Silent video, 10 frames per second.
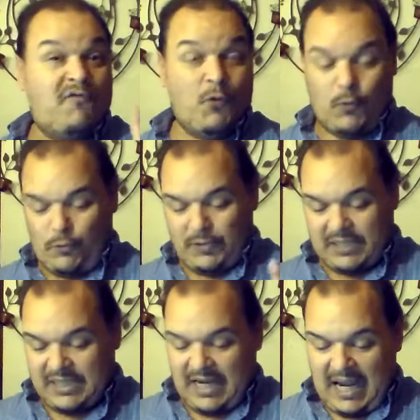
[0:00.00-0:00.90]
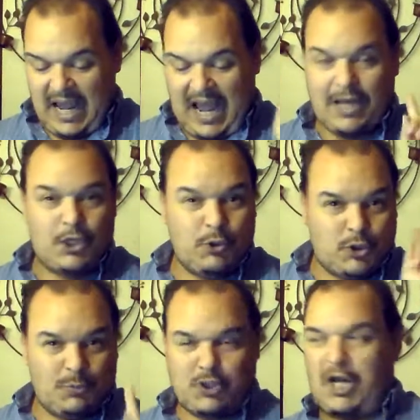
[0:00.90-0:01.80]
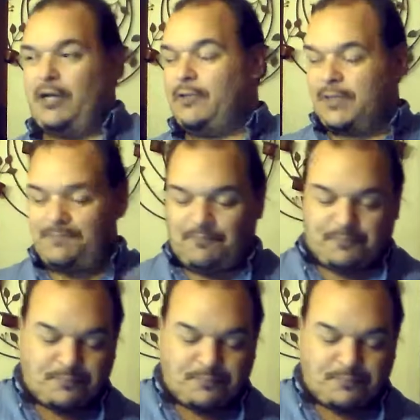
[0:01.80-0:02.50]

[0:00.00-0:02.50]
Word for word: foods, and YouTube channels.